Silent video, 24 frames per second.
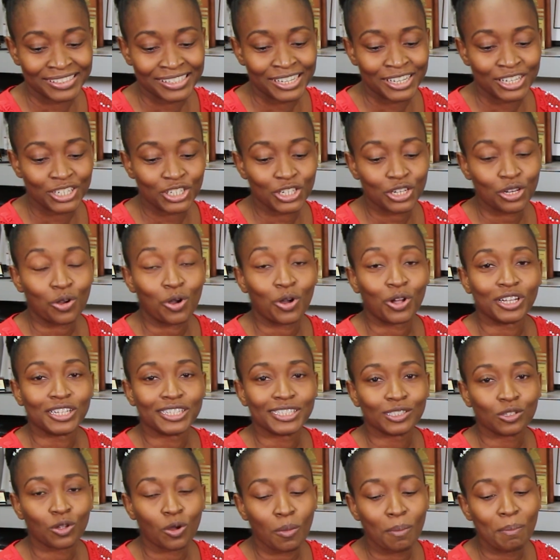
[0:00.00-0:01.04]
She
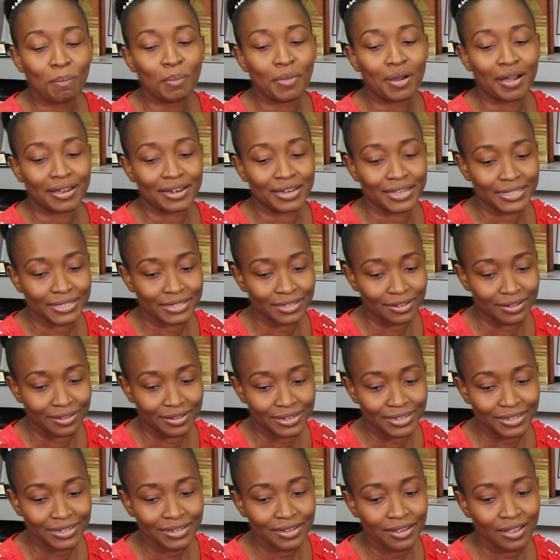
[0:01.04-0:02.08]
also
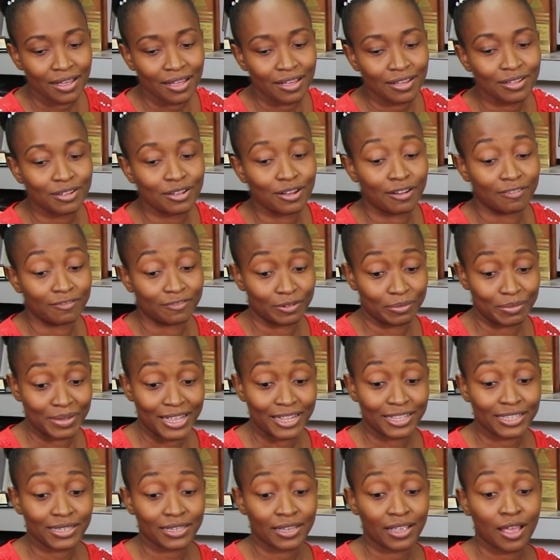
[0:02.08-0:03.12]
monitored
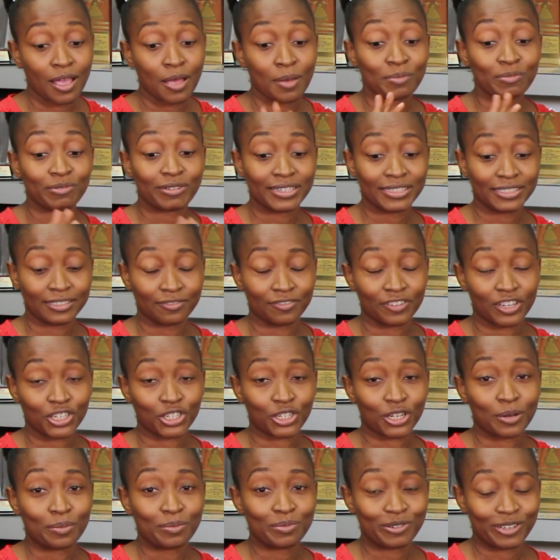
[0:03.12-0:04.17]
government
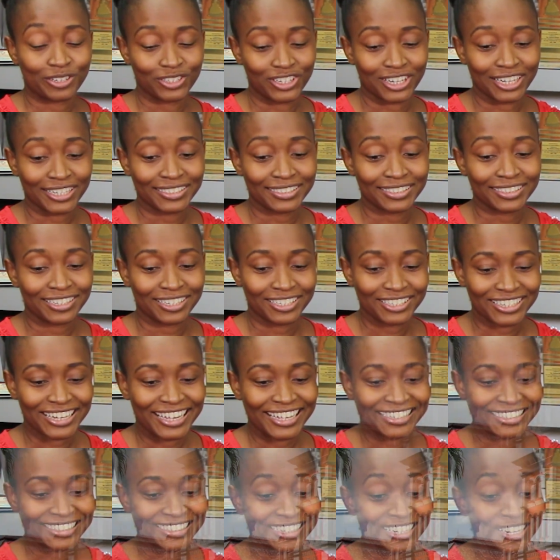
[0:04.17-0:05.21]
preservation projects such
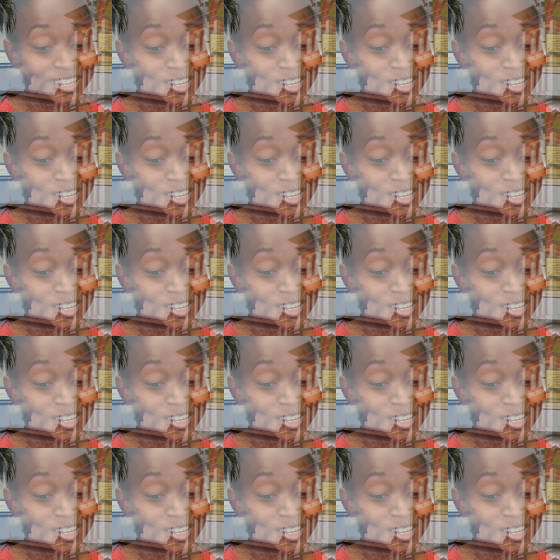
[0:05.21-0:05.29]
as the